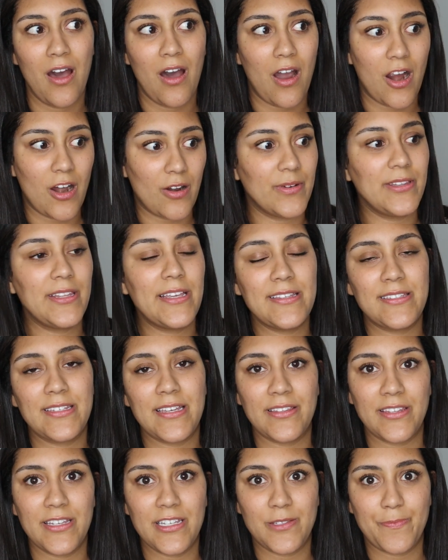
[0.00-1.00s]
are
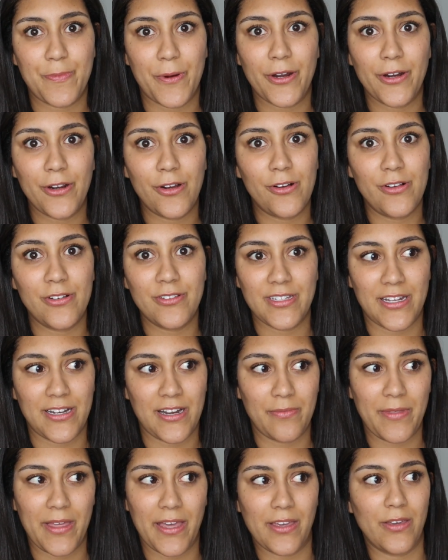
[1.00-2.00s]
releasing these pearls, and
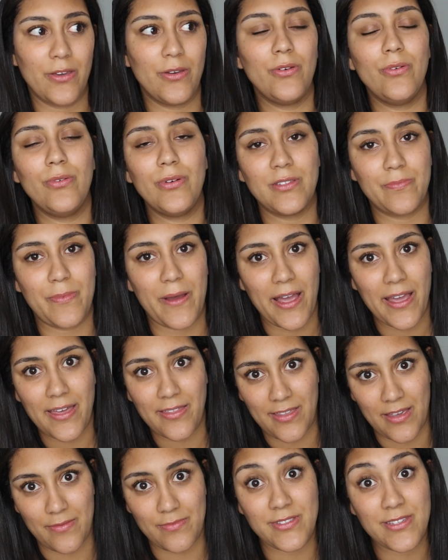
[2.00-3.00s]
I'm like, who is
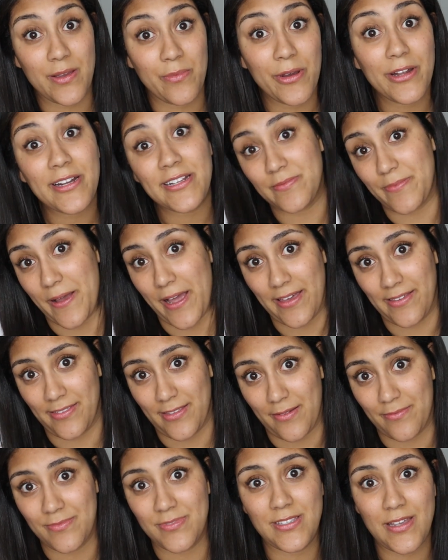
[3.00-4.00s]
buying them? Someone is buying
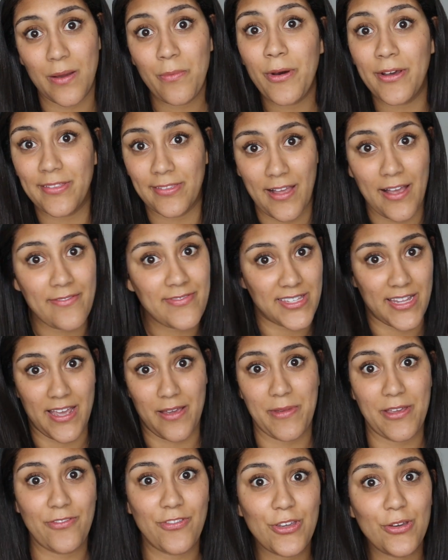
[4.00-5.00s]
them. Someone loves
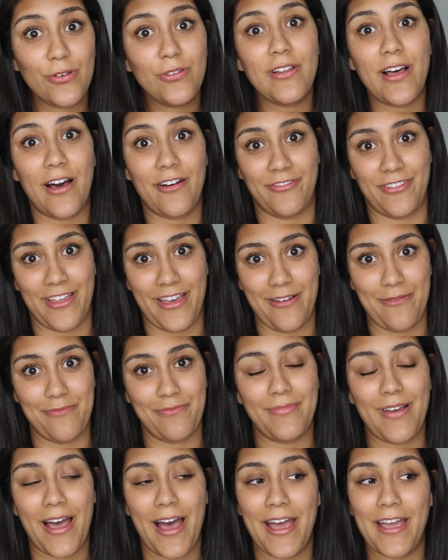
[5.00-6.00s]
them. If you love
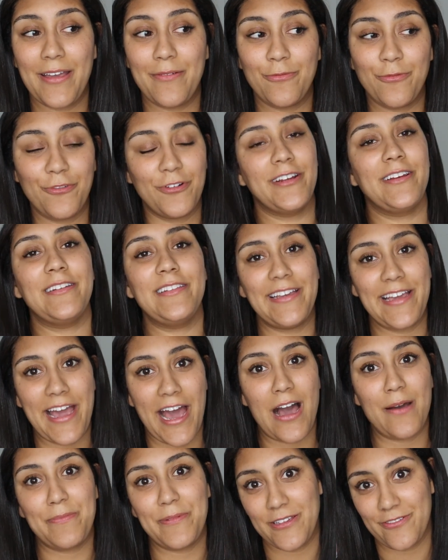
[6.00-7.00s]
them, I am really
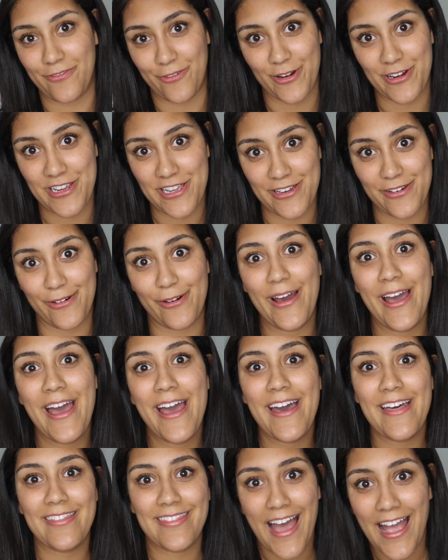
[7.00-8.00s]
happy for you
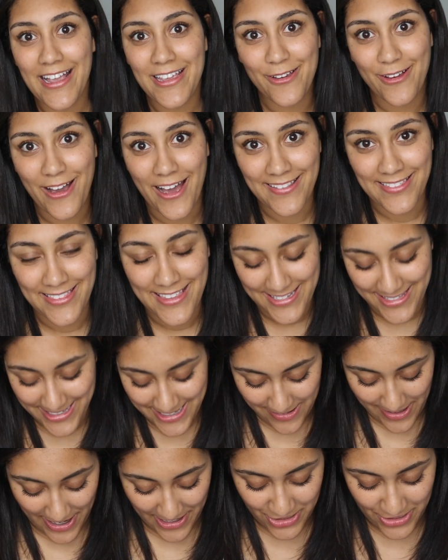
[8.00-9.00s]
that you got this
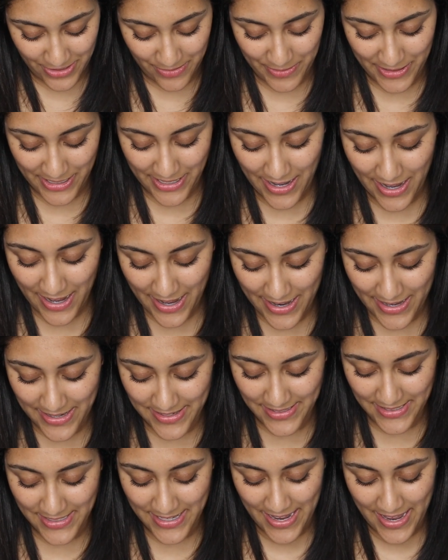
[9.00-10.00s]
collection,
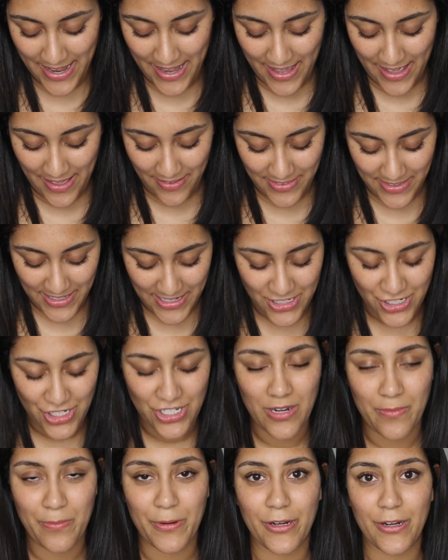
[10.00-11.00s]
because these
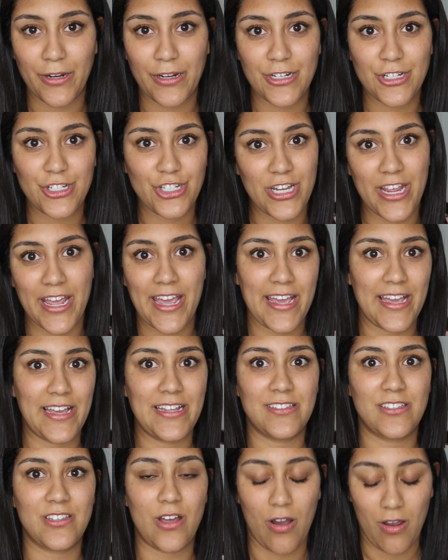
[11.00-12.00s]
shimmer
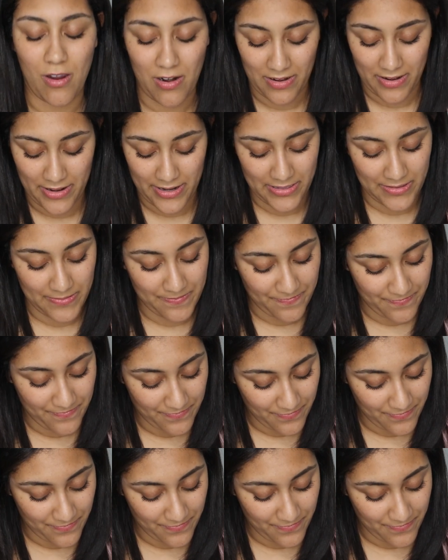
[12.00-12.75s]
shades are